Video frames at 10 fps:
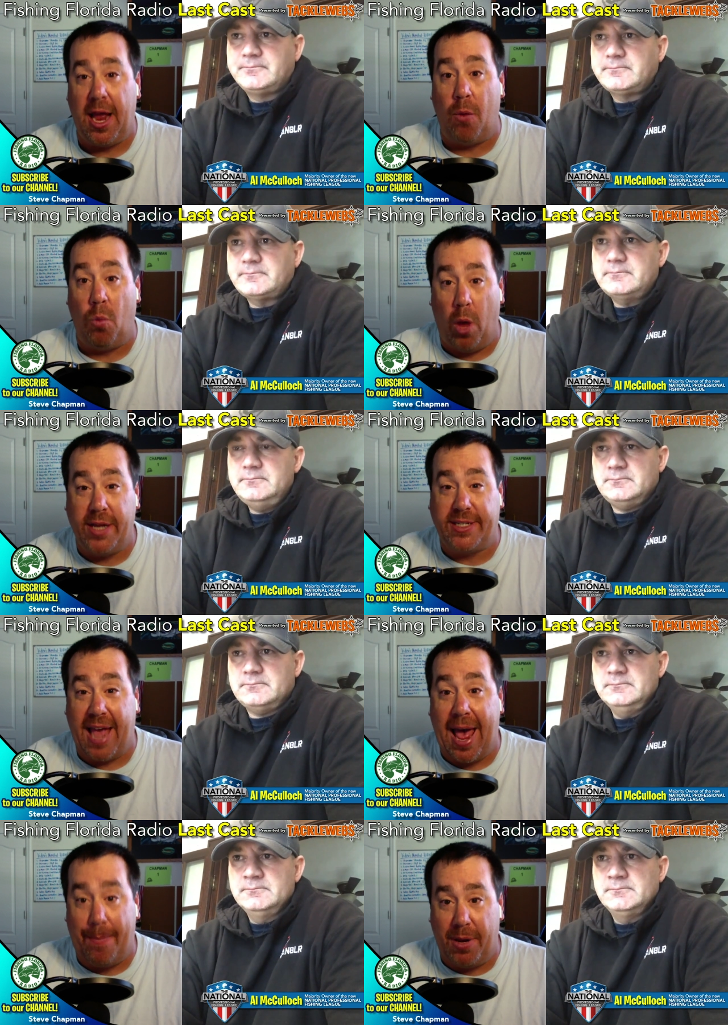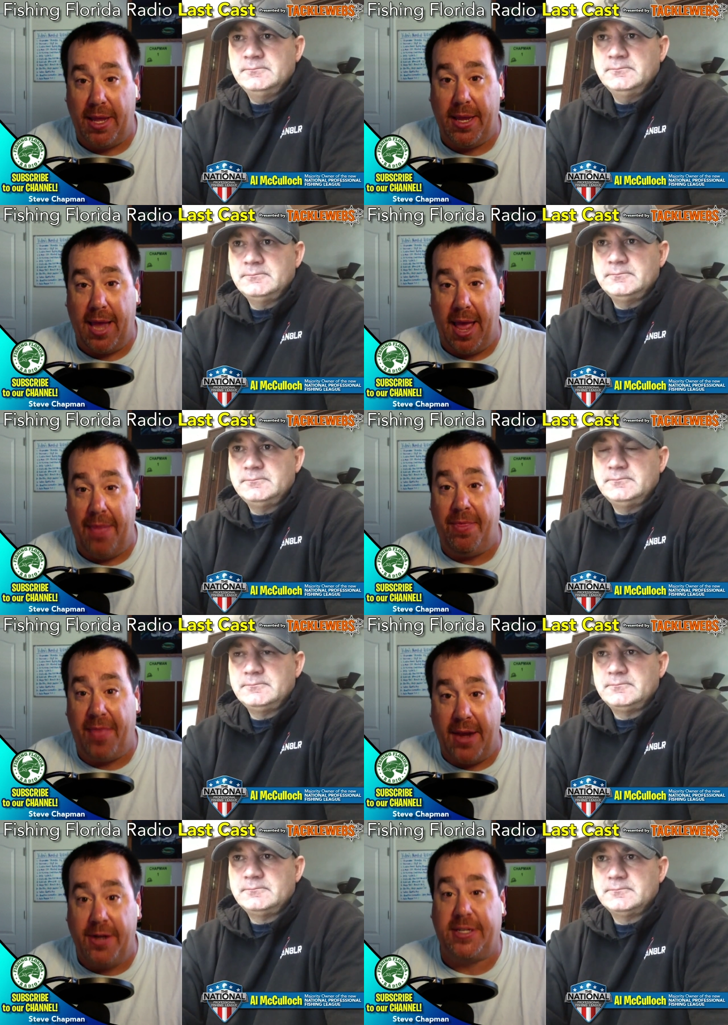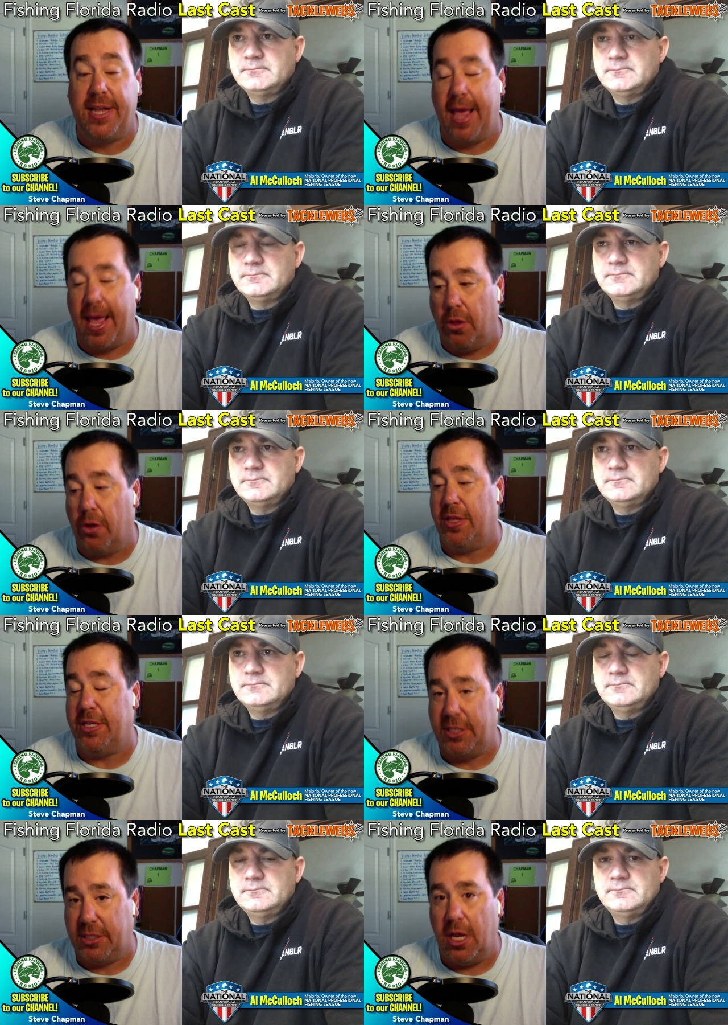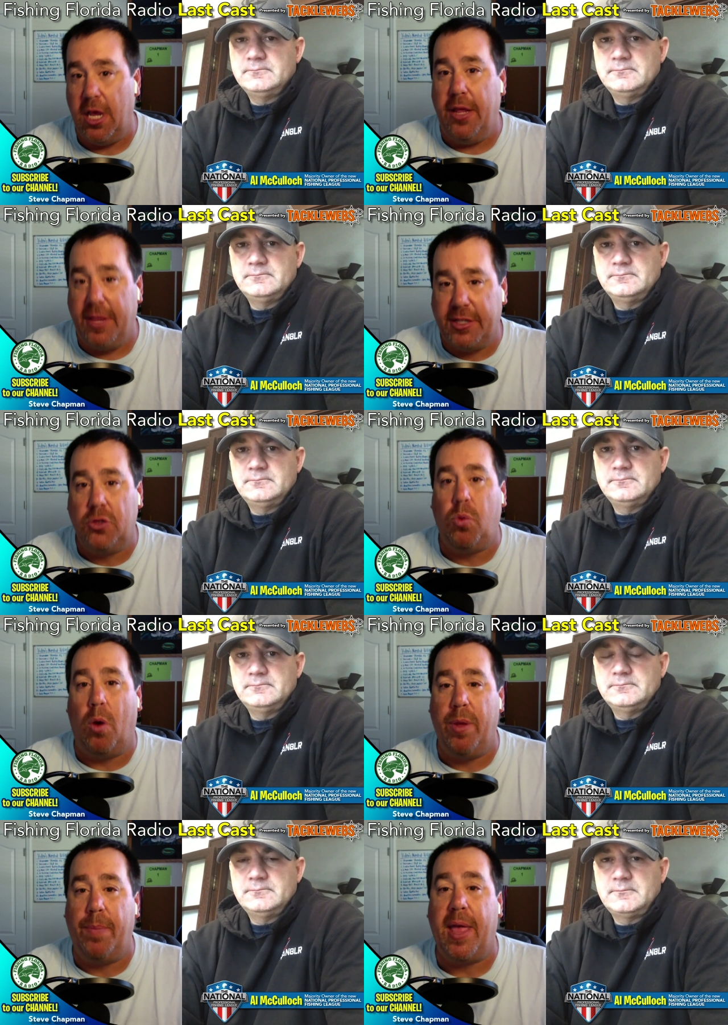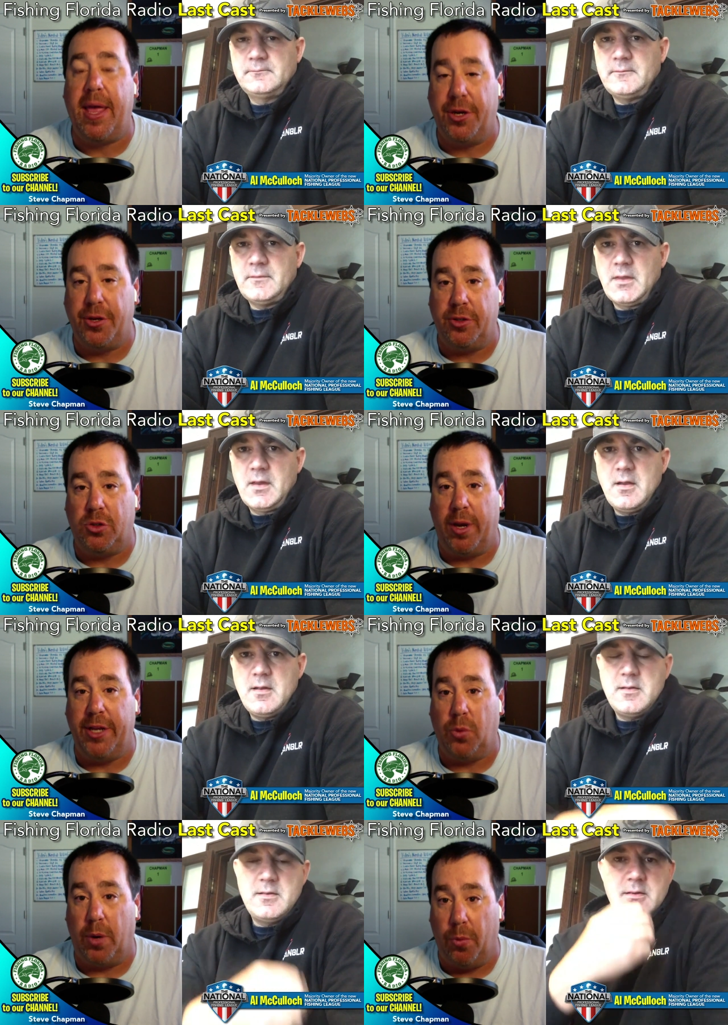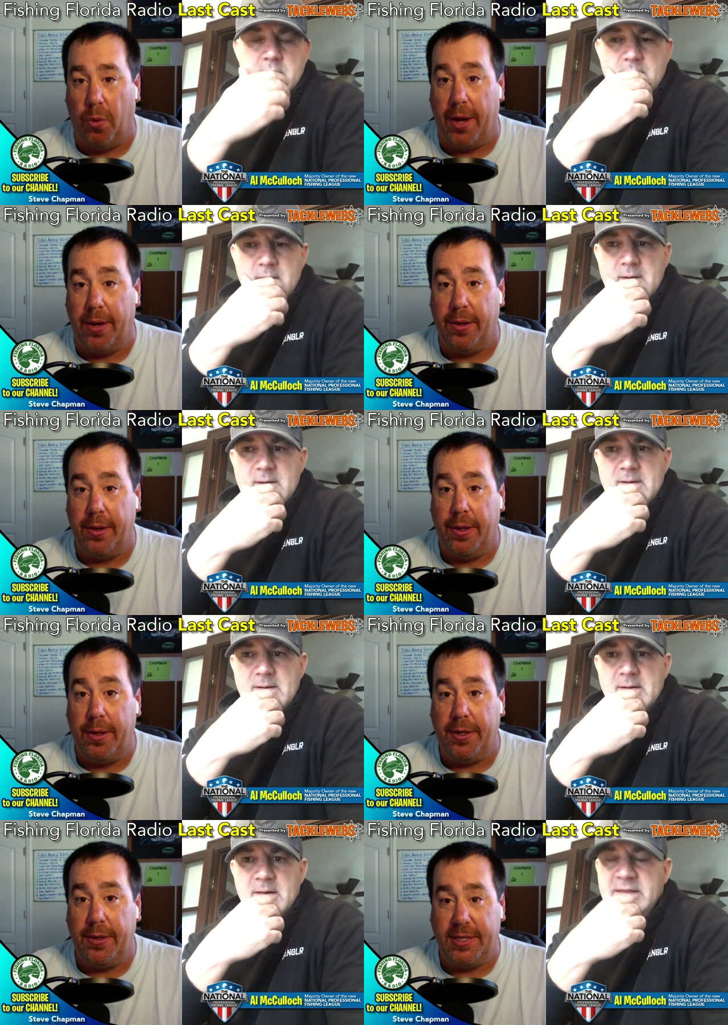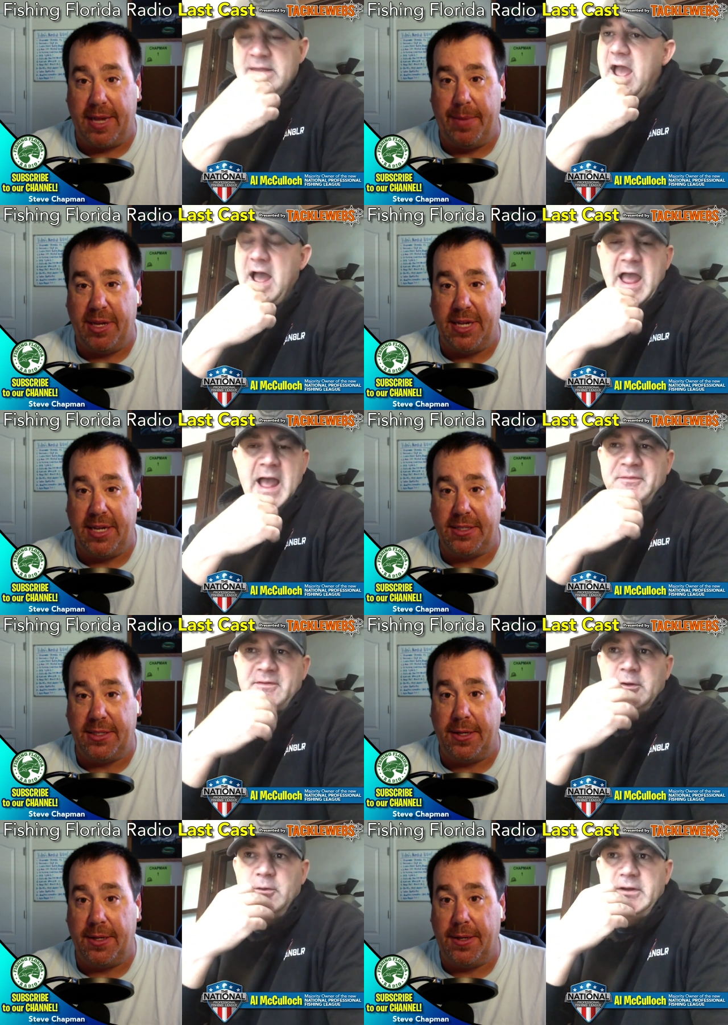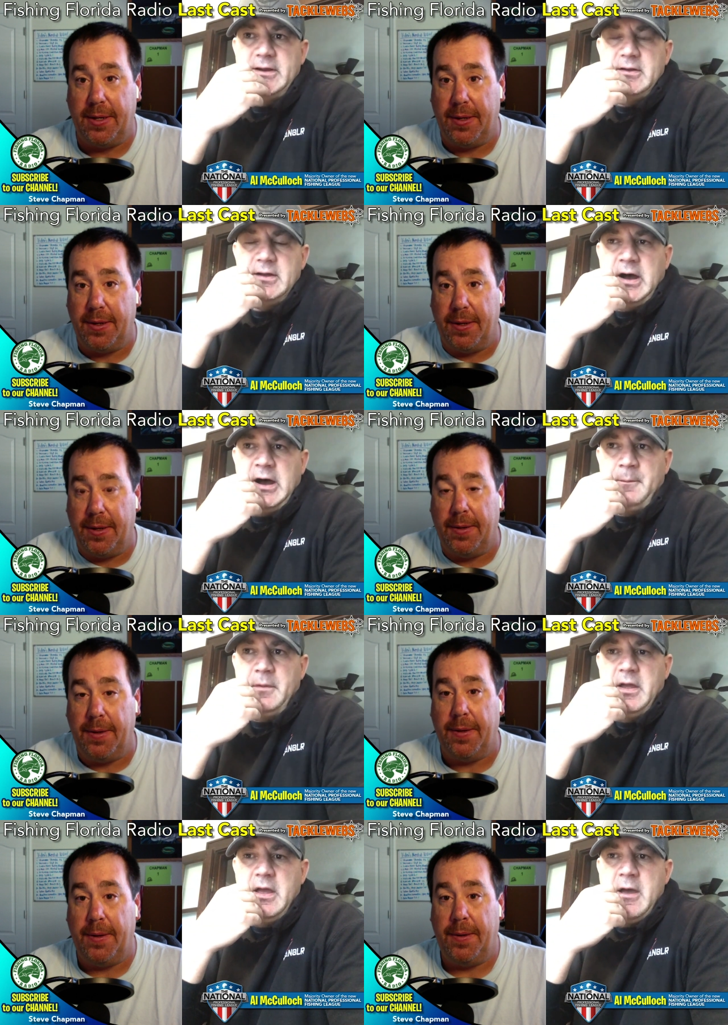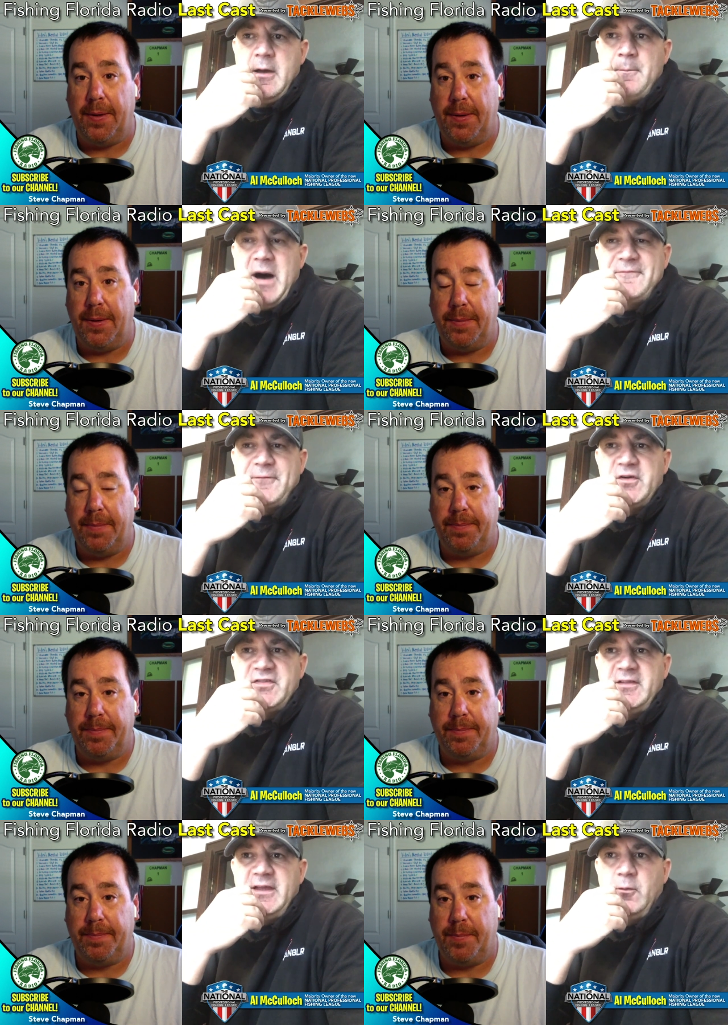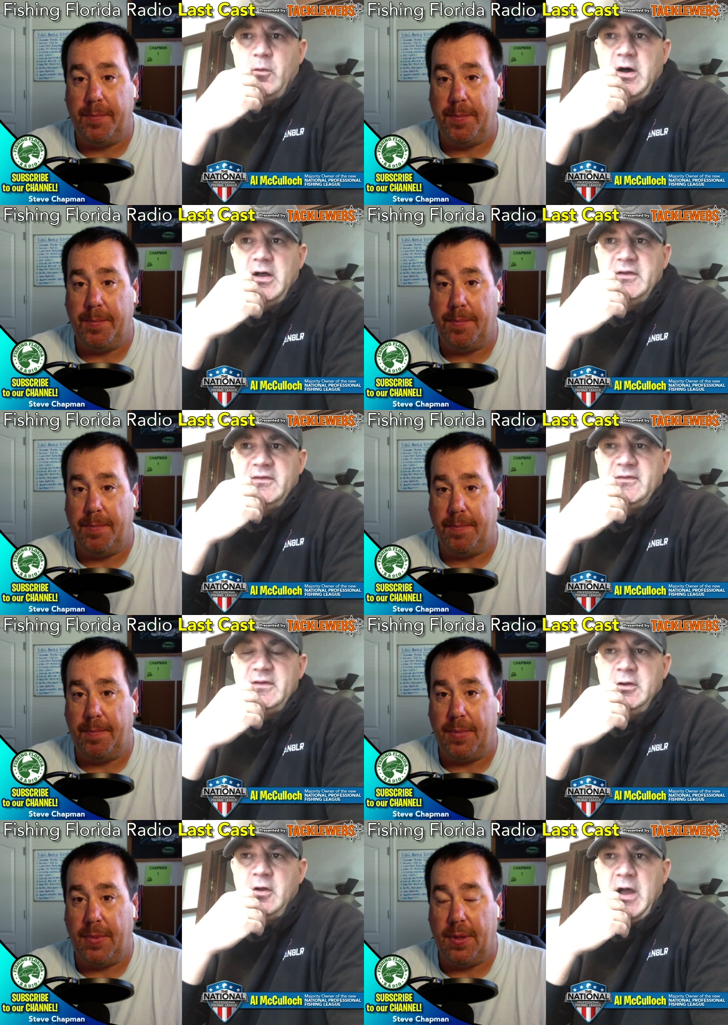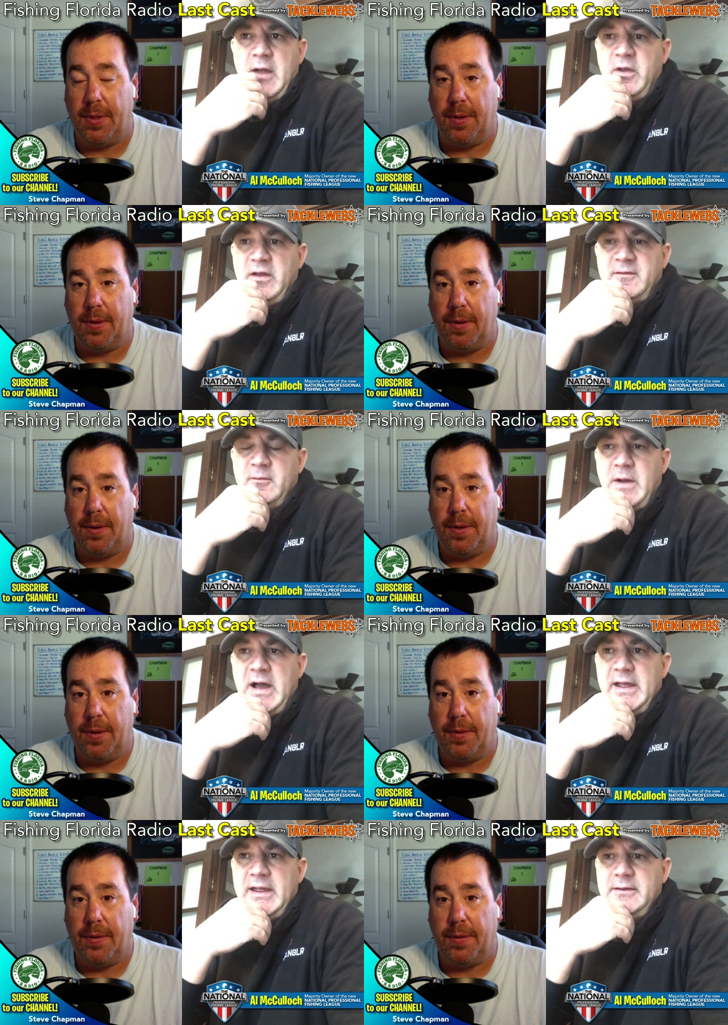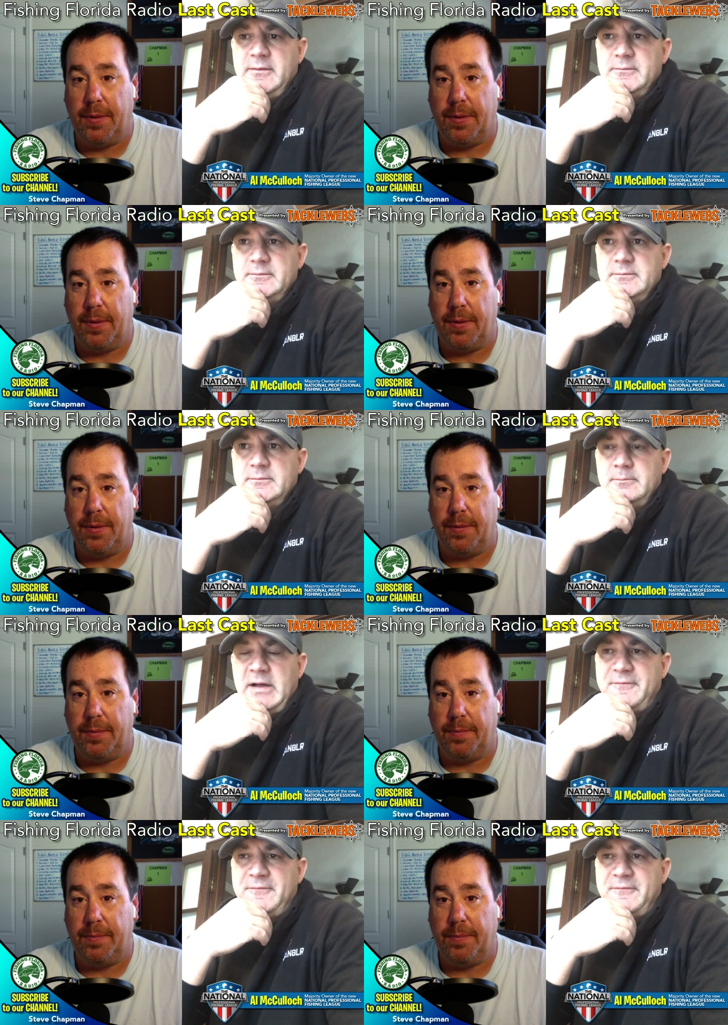Speaker 1: on what's happening, and then say, hey, look, this is this is what we plan to do in 2021.
Speaker 2: Does that yeah, make sense? Absolutely. Um, my first thing was, you know, I went to my my